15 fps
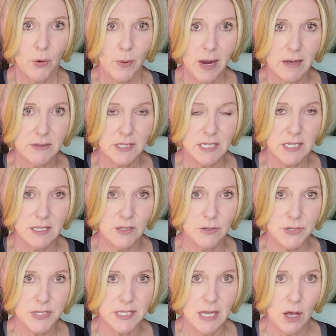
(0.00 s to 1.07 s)
Grounding
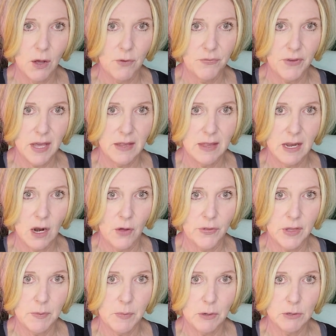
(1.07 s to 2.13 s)
yourself, and then all
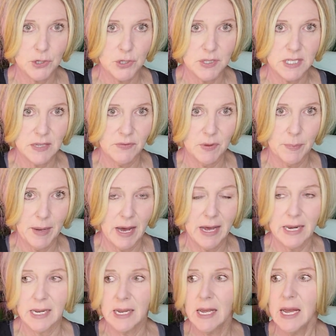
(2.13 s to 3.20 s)
the emotions of the
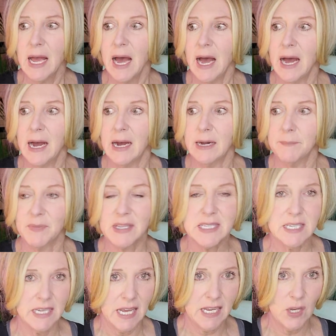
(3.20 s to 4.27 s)
body. Um,
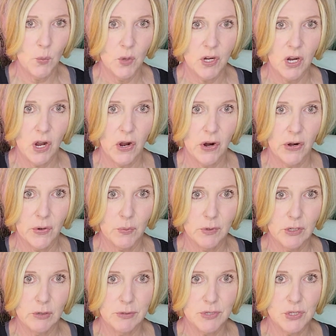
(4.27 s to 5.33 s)
it's an eighty-one card,
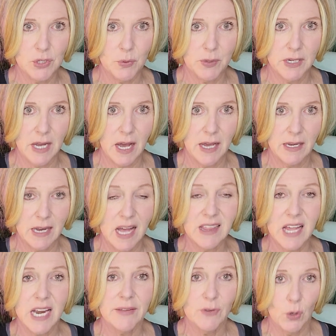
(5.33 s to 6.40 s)
reducing to a nine. A
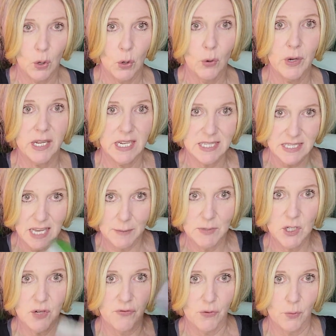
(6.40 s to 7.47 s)
lot of you are already, it's coming
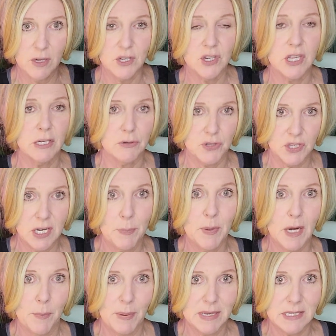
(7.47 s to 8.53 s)
to fruition that you're
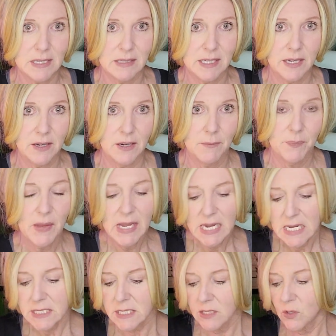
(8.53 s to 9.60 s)
stepping up as a leader.
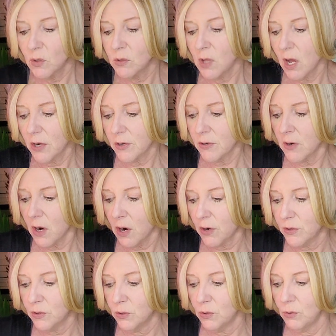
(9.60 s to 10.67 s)
See, no longer
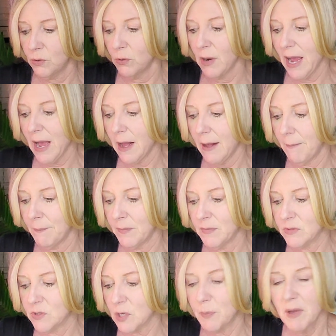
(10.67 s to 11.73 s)
are you um,
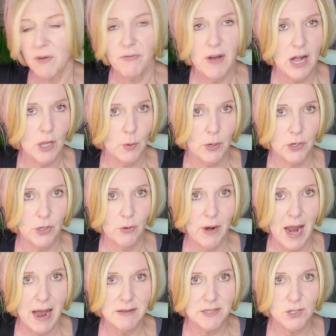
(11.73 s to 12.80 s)
to be a follower. You're
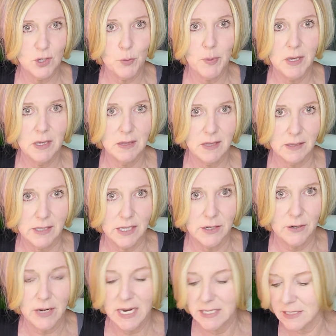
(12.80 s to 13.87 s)
asked to be the
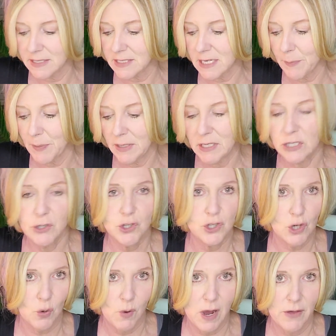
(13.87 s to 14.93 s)
leader and to step in and
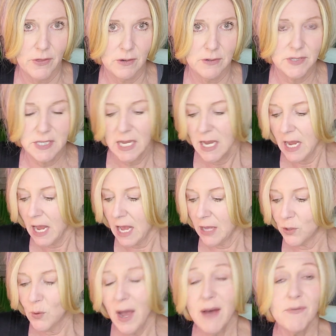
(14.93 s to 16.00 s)
show others. Uh,
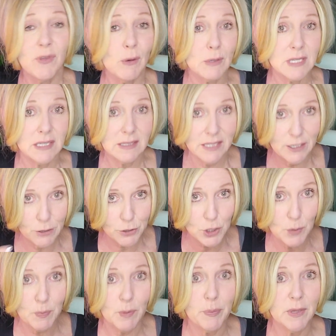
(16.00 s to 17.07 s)
you have those
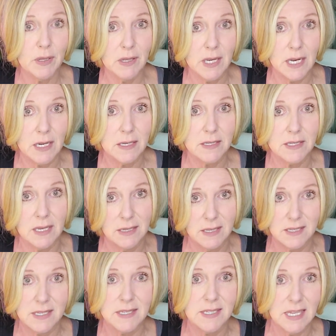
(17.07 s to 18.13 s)
leadership abilities, and
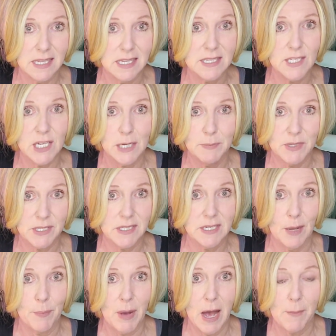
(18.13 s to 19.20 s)
this is saying it's time to
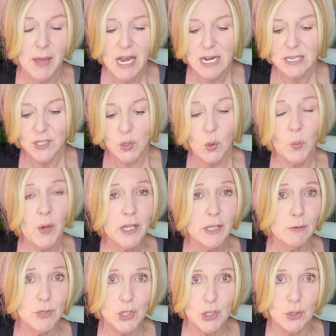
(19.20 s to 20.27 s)
step up. So in what
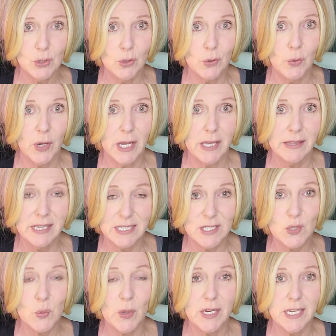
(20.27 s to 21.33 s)
you do, this
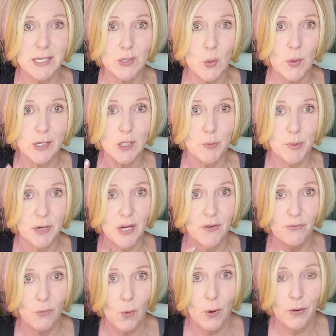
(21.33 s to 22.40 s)
is what is going to bring
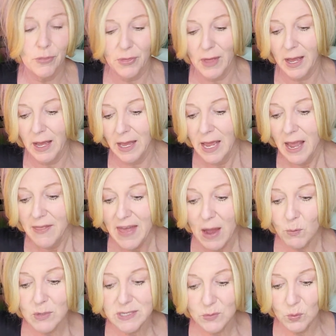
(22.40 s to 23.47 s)
forth. Uh,
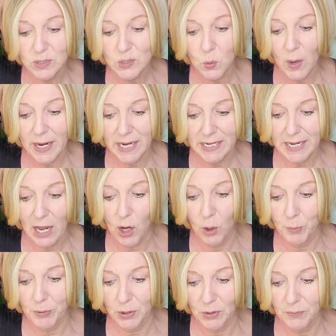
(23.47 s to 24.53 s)
that was, was what can
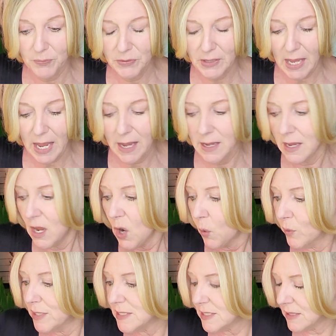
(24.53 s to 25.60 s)
help you, okay?
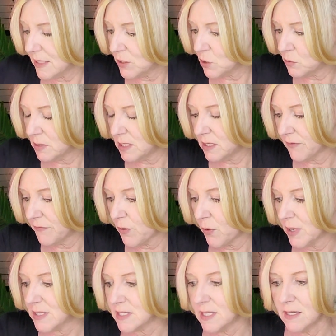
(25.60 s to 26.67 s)
What is it that you need to
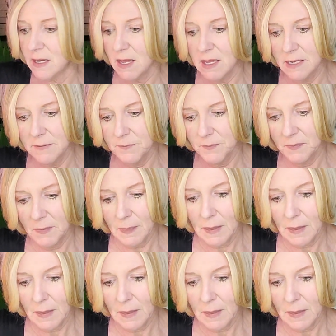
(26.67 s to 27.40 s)
focus in on?